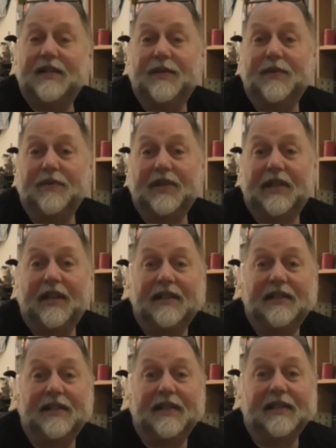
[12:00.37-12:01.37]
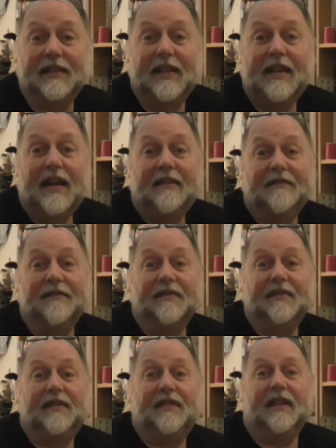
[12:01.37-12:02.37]
schools classes, for
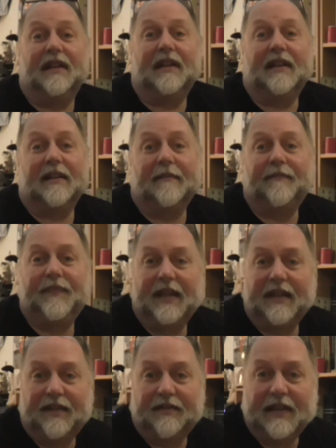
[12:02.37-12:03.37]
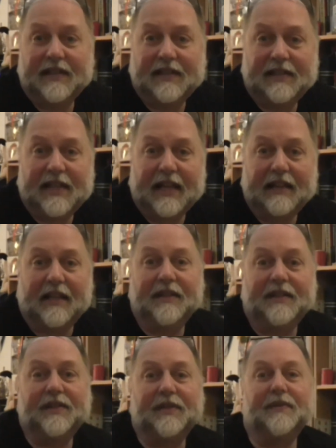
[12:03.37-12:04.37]
3 state
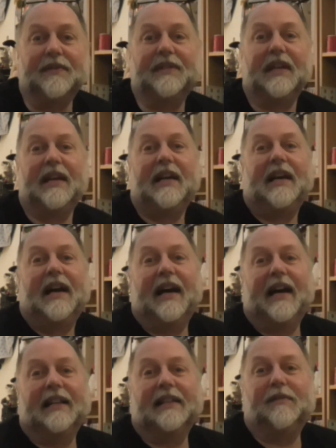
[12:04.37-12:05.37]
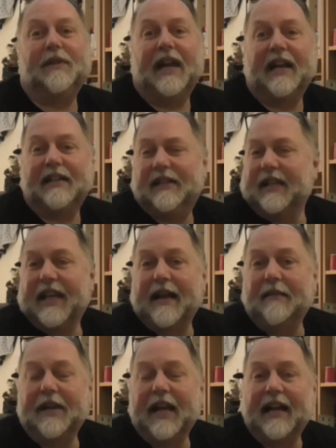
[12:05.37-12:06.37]
London schools, and we had
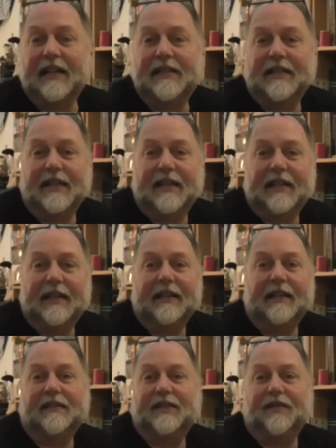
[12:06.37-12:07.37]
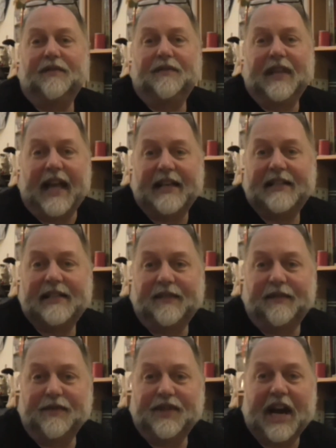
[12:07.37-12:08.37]
sort of guests
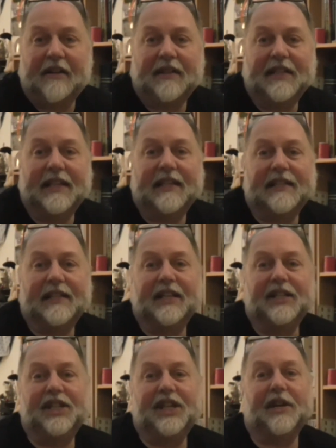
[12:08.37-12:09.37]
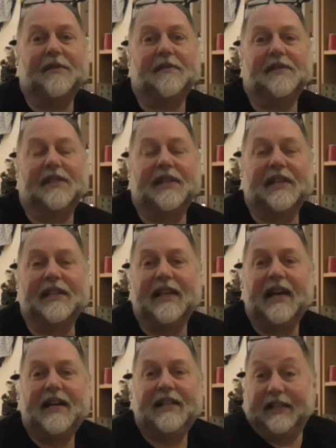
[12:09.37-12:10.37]
from charities and NGOs and things
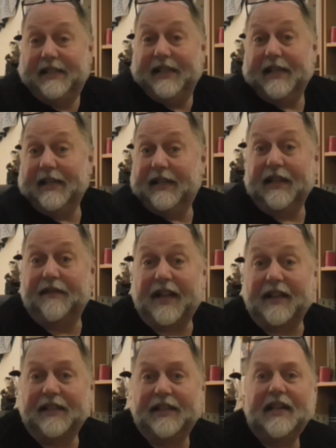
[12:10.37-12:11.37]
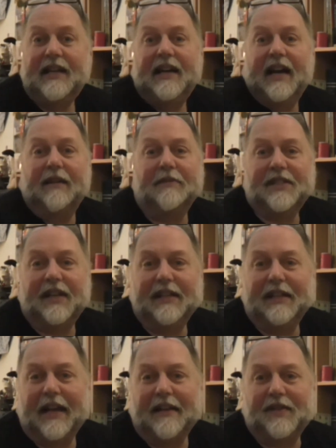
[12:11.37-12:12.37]
to see the event. And we started
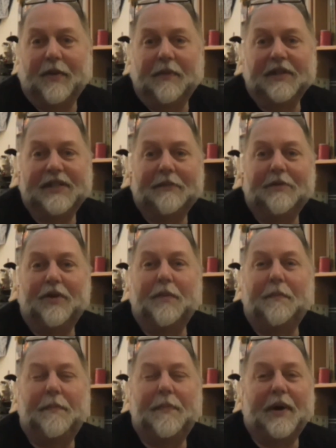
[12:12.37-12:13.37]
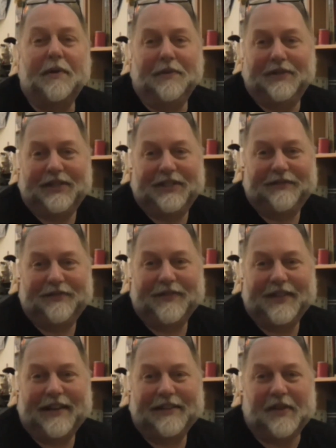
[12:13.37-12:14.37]
in the House of Commons. Then we got the boat from
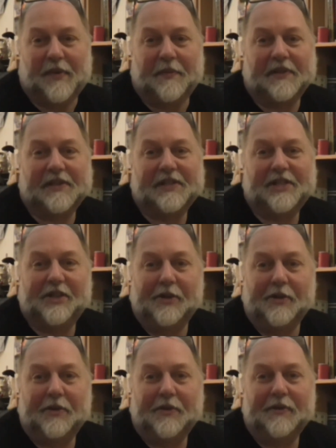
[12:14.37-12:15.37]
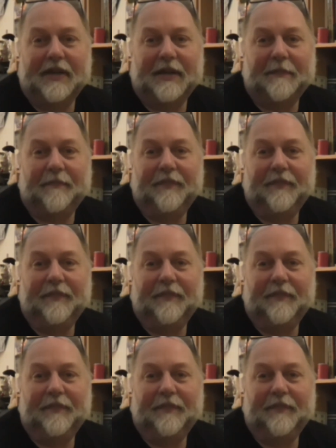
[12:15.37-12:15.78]
the House of Commons to